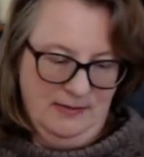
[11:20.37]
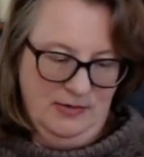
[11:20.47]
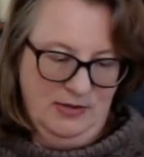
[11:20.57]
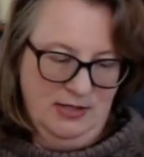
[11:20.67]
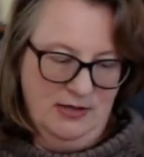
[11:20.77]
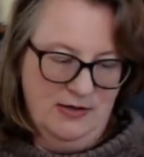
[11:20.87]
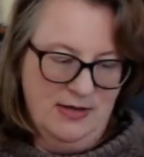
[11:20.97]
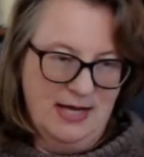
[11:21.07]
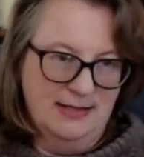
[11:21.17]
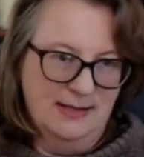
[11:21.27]
to
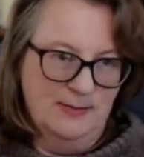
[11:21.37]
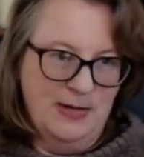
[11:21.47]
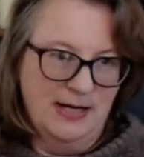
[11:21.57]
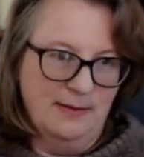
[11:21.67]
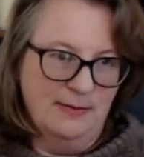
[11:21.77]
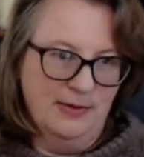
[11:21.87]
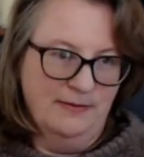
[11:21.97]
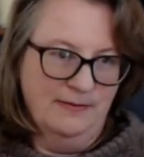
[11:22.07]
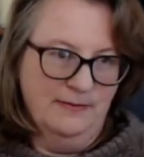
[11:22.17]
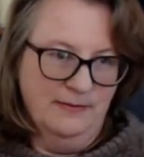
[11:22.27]
then spin up
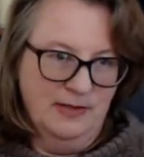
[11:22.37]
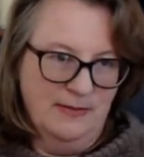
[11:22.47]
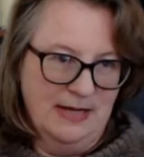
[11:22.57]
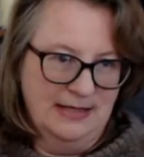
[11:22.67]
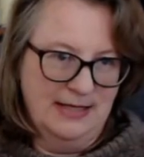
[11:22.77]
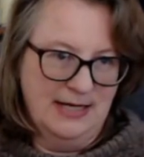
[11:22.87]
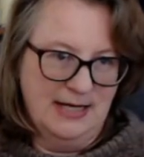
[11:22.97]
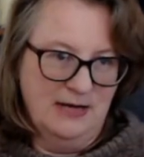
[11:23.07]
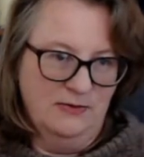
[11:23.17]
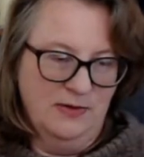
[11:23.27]
to make the
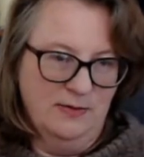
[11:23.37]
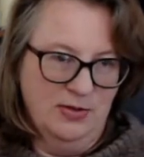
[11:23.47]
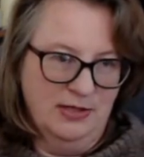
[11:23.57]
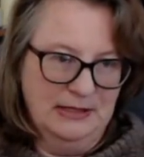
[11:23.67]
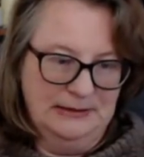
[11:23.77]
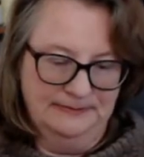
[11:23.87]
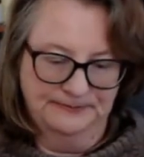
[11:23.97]
yarn for the Birkin.